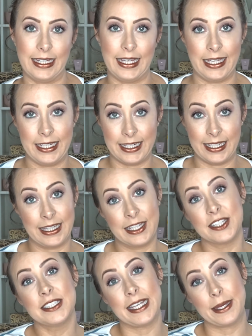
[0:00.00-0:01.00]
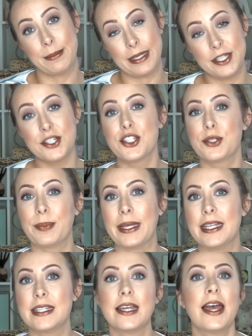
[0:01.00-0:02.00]
I did a little damage,
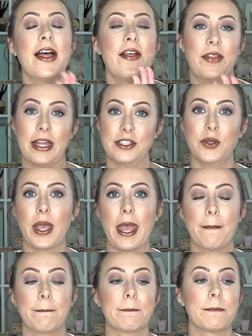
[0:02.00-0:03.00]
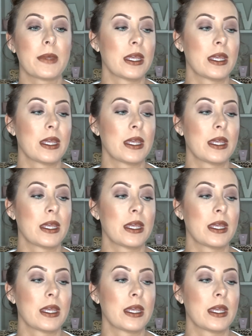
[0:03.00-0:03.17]
but that's okay.